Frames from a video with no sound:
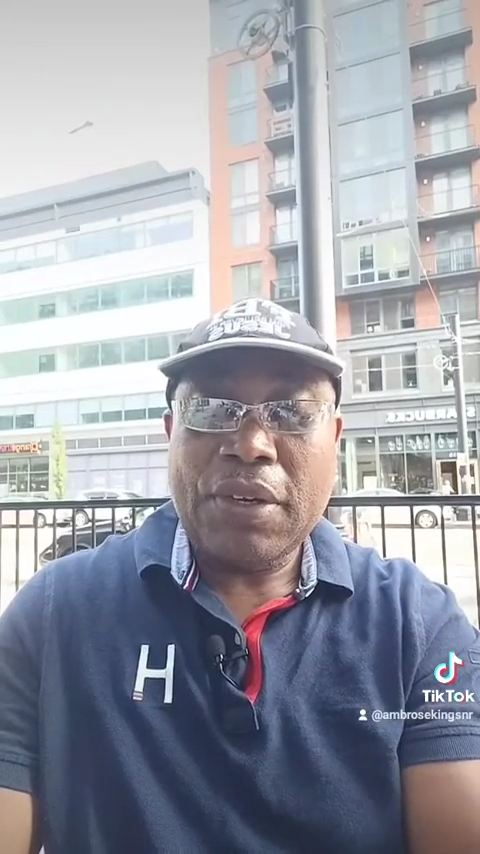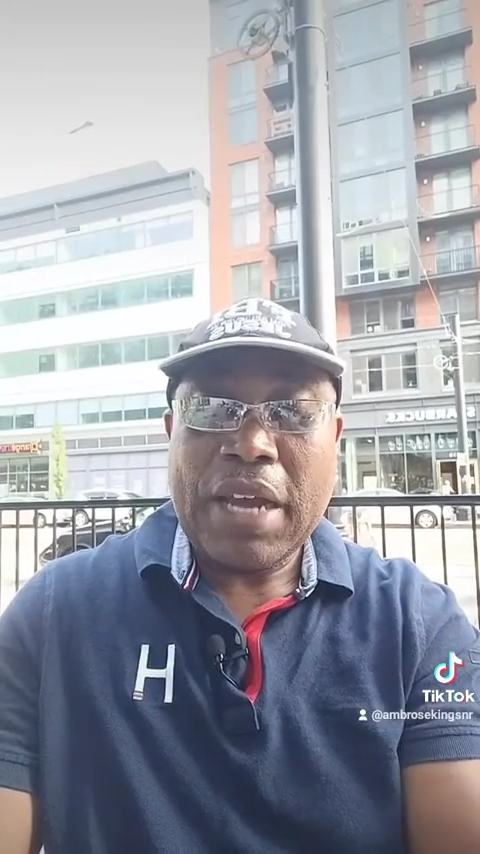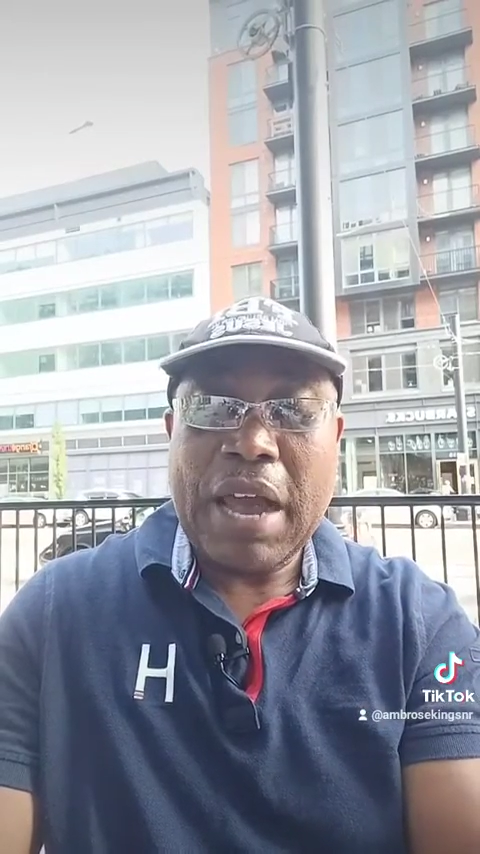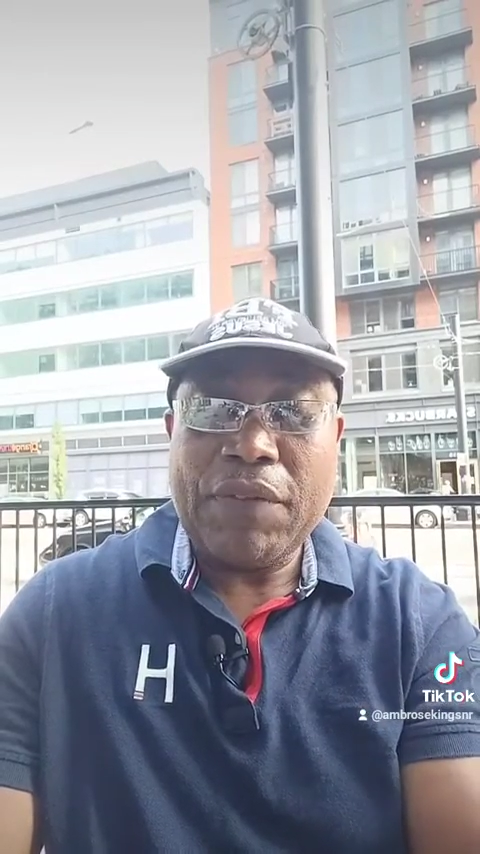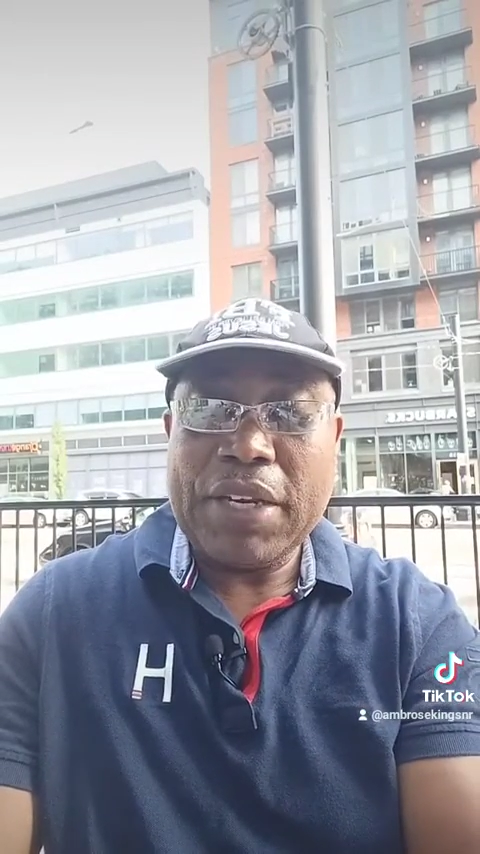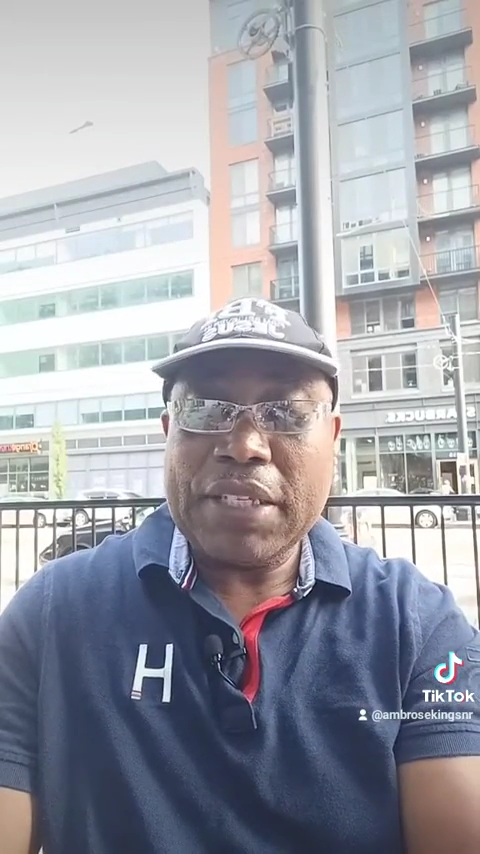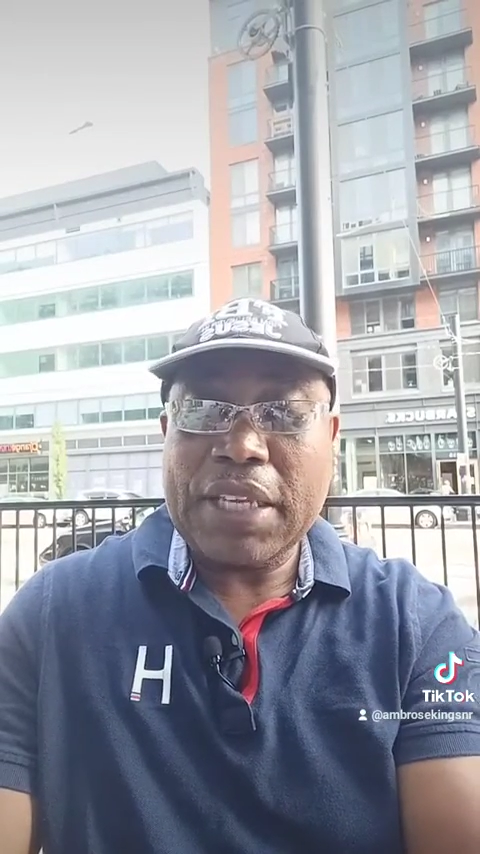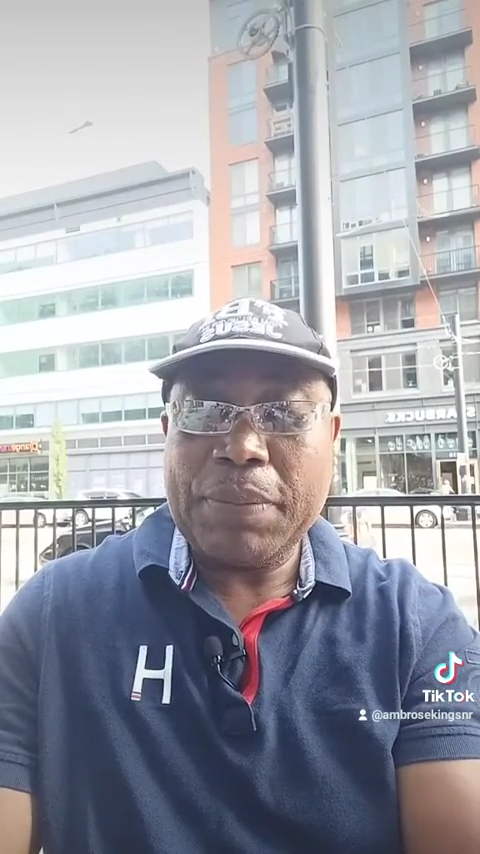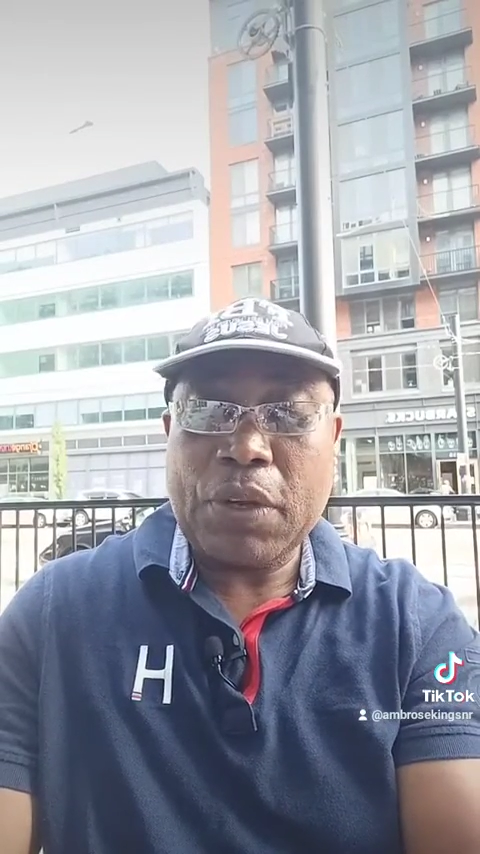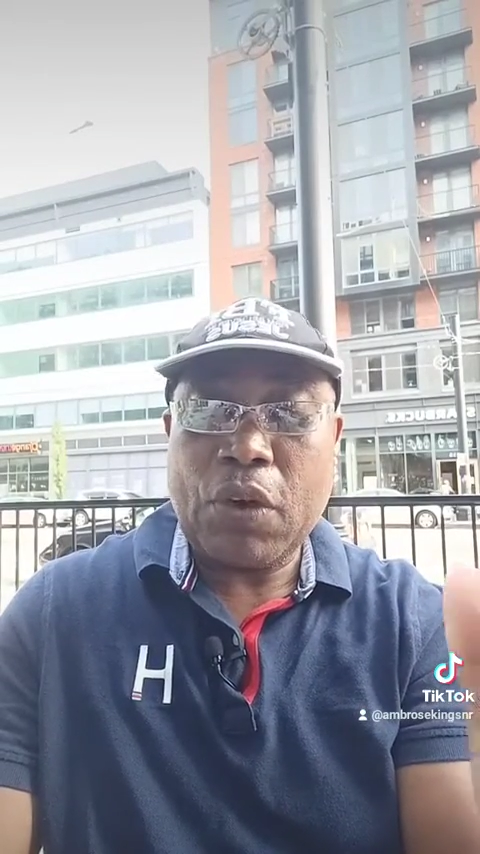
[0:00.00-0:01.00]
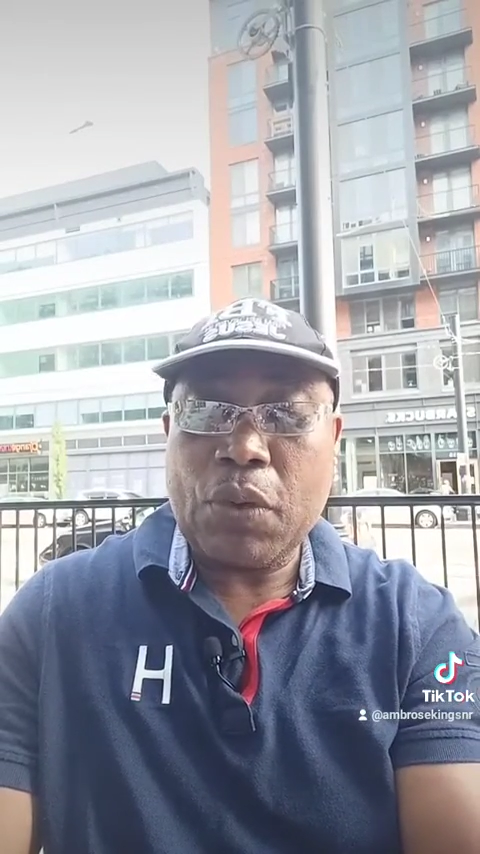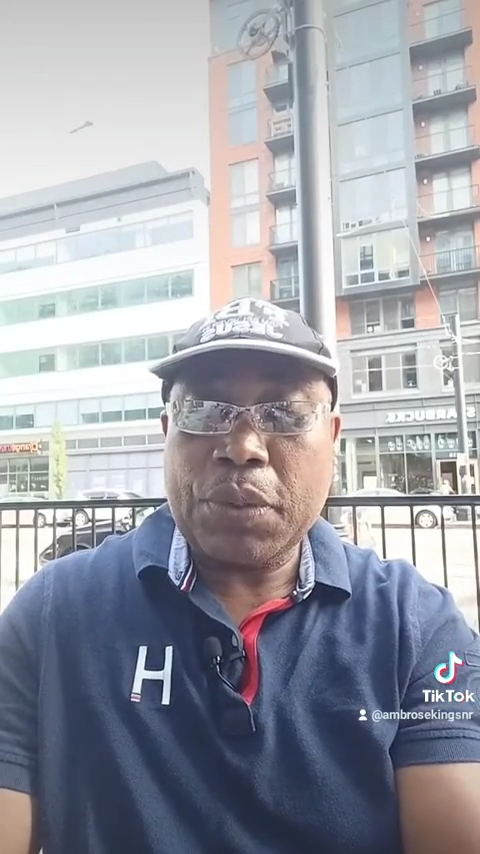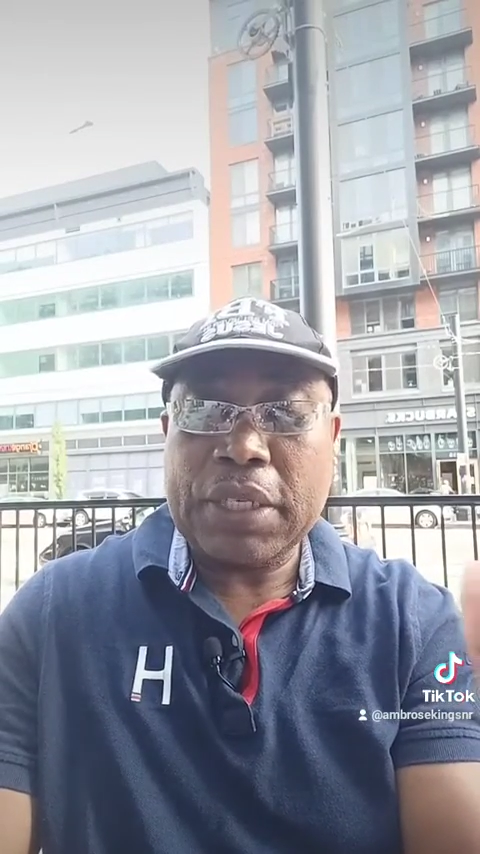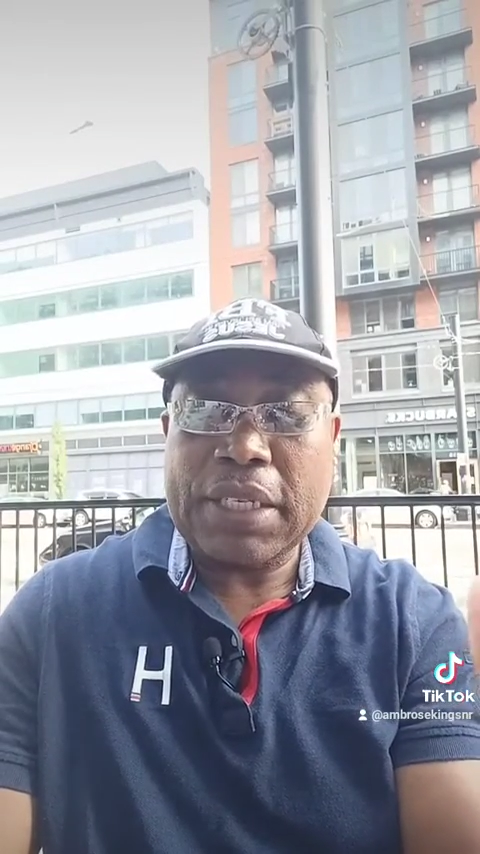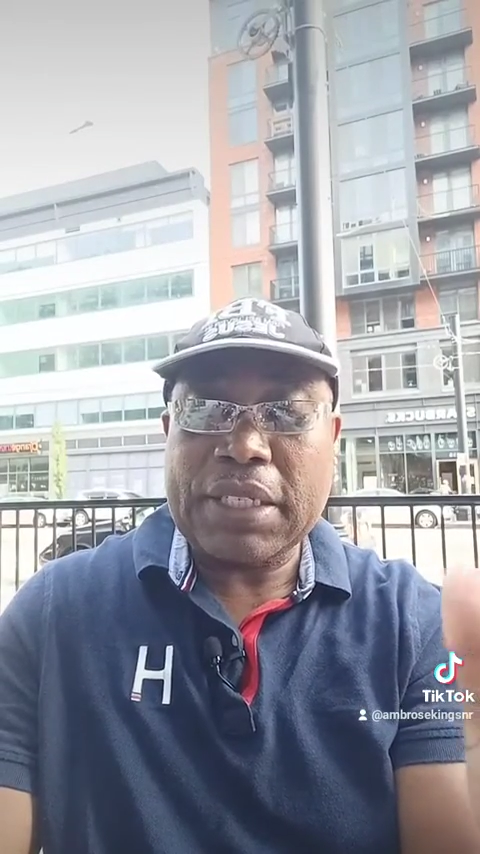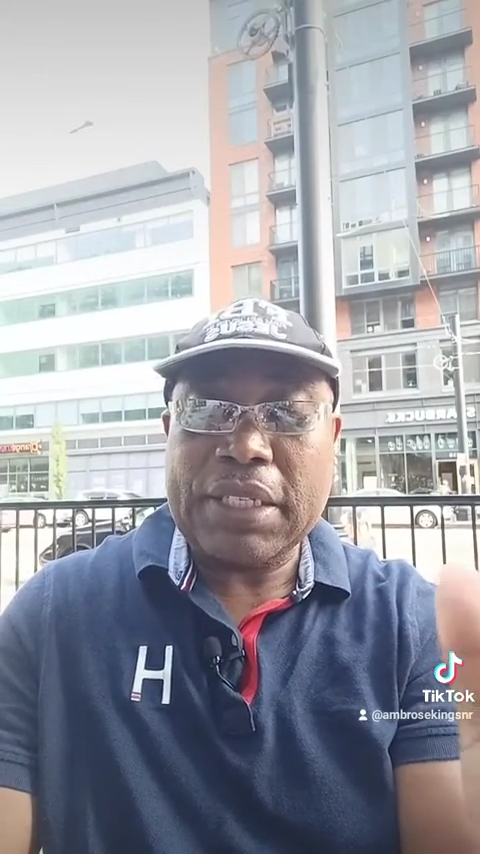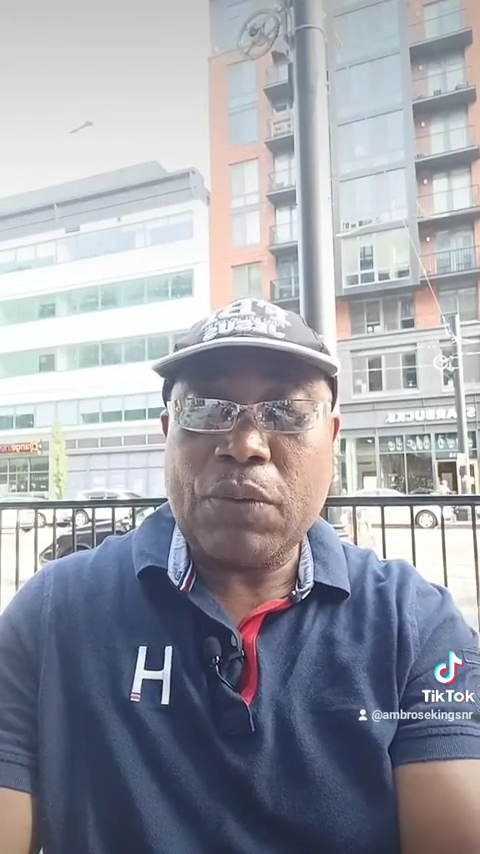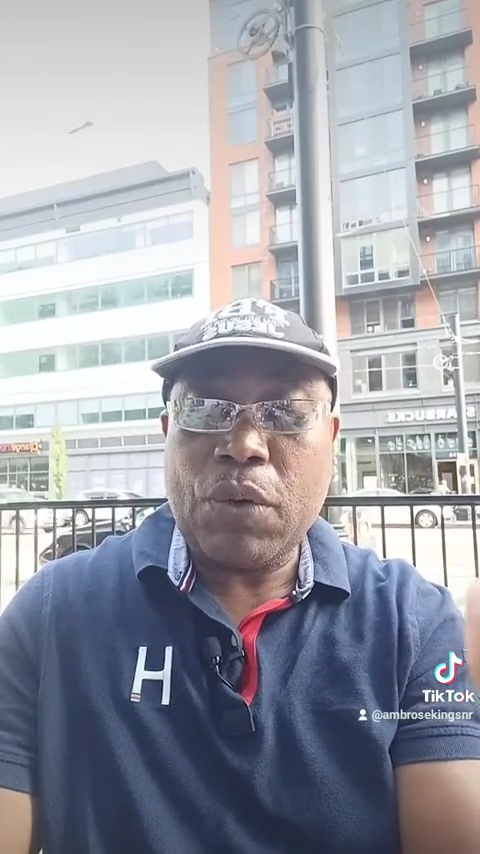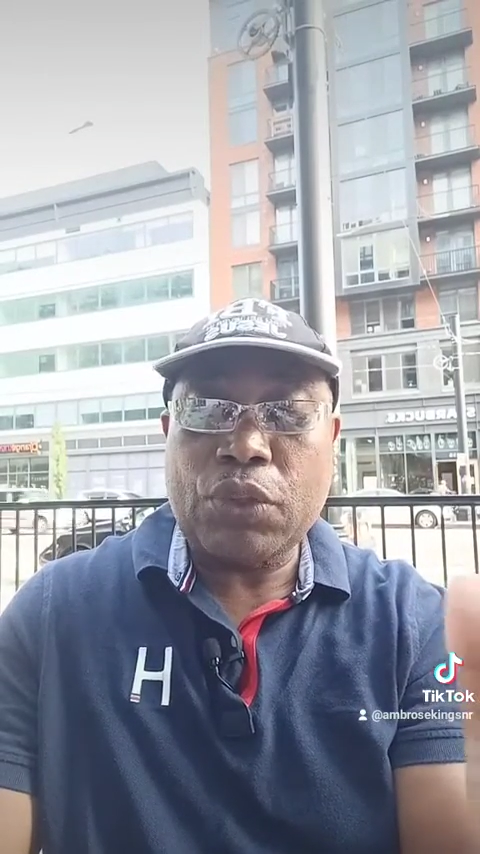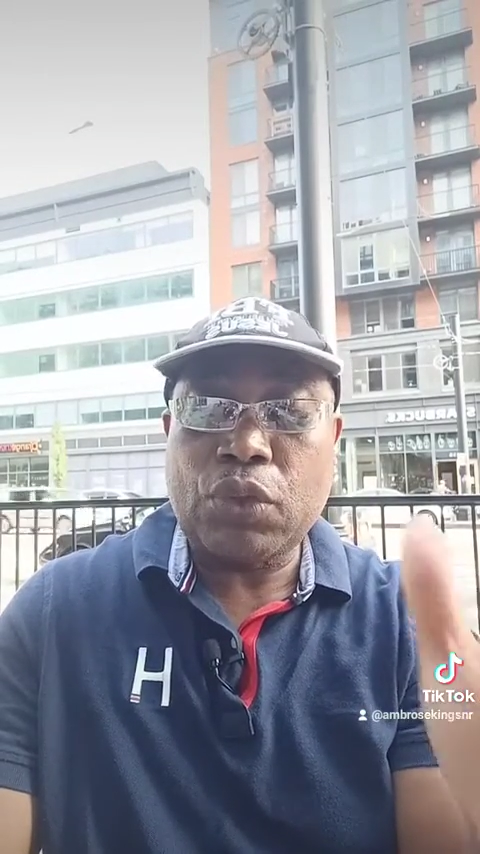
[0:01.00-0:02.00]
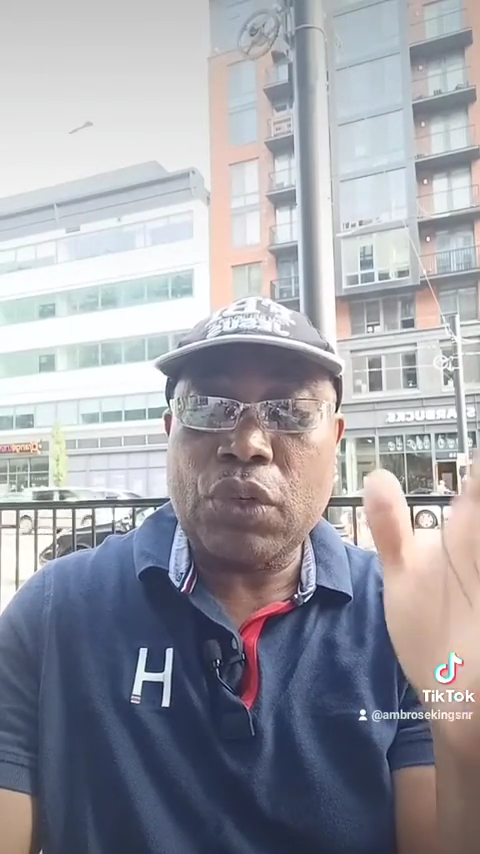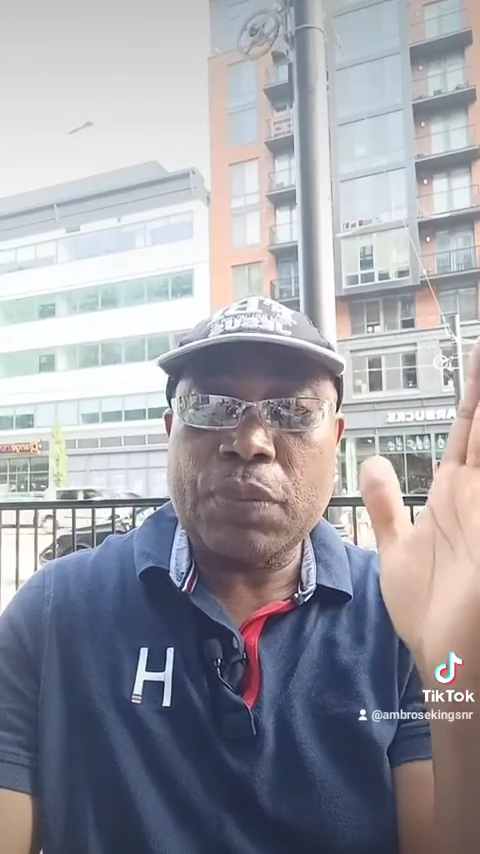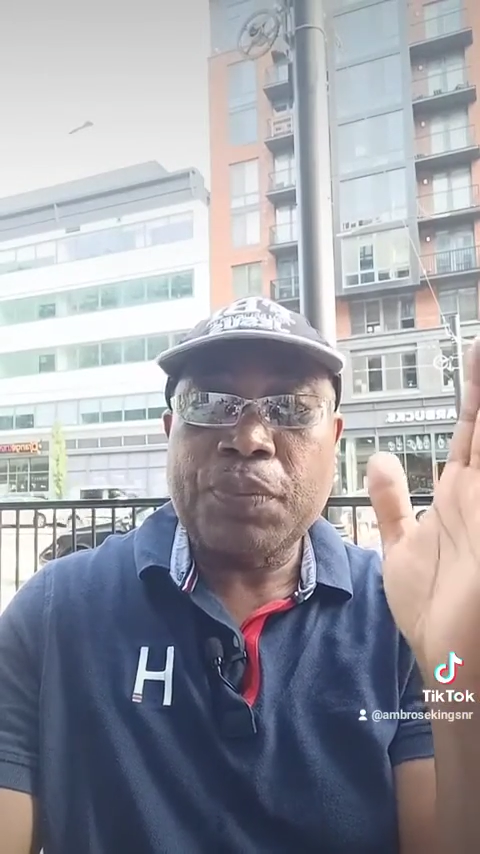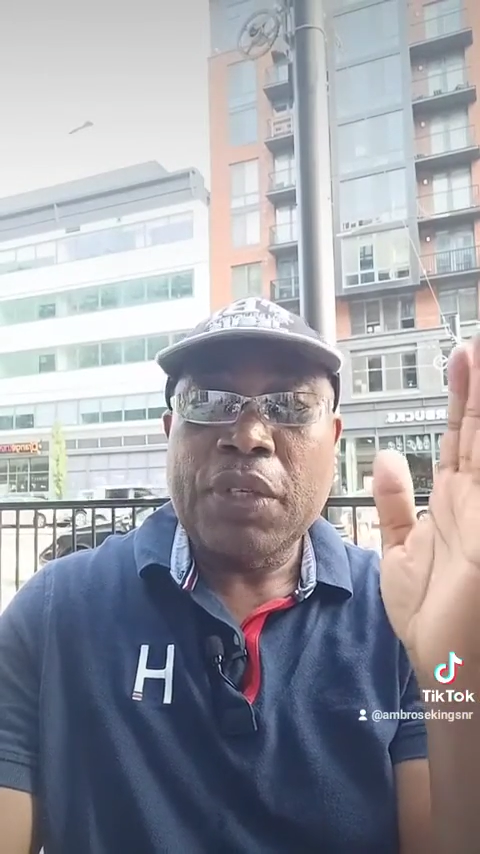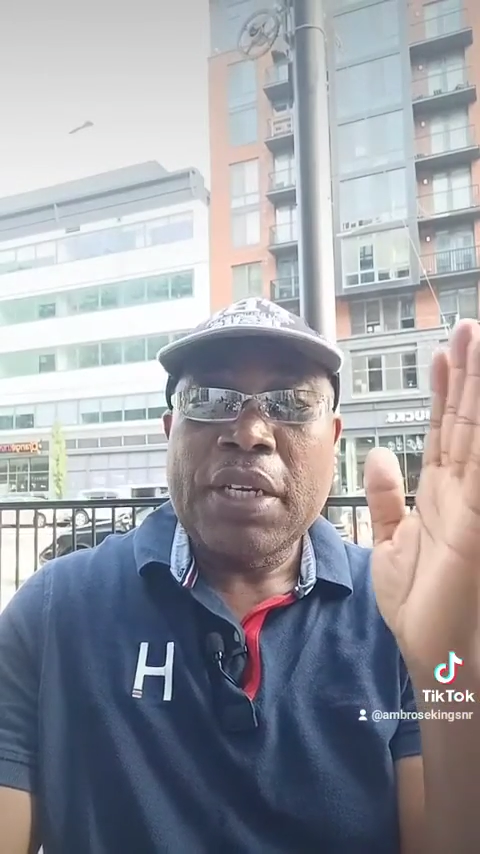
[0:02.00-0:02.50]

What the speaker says: having escaped the corruption that is in the world through love."